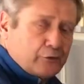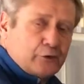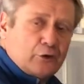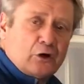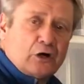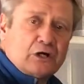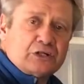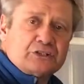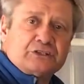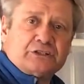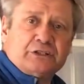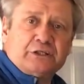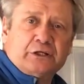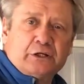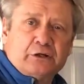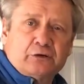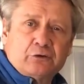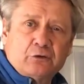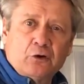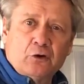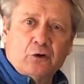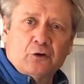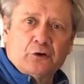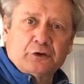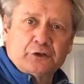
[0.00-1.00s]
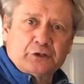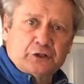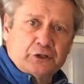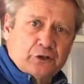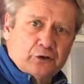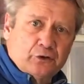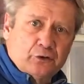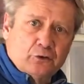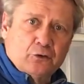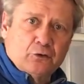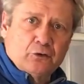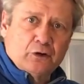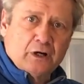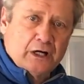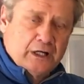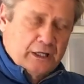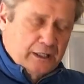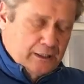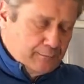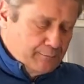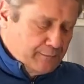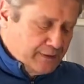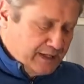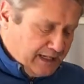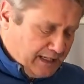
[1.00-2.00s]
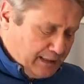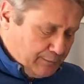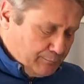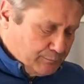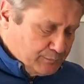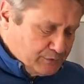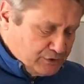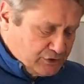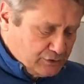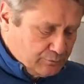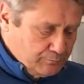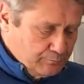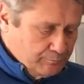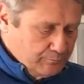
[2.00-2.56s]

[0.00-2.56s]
nicely on your hips.